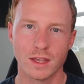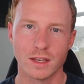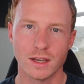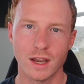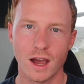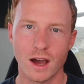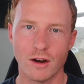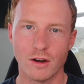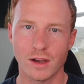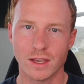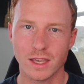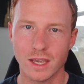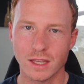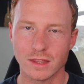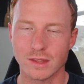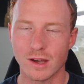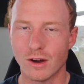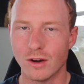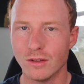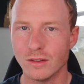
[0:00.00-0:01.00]
Now,
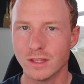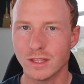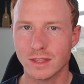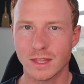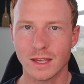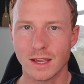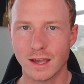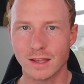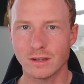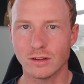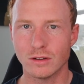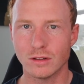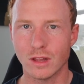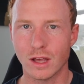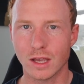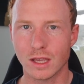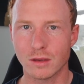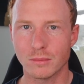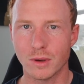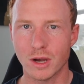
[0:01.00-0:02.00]
again, the only thing I don't
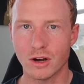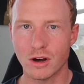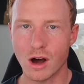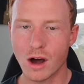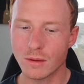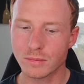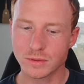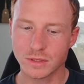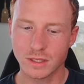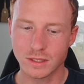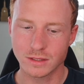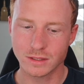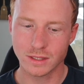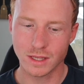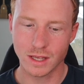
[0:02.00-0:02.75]
like about options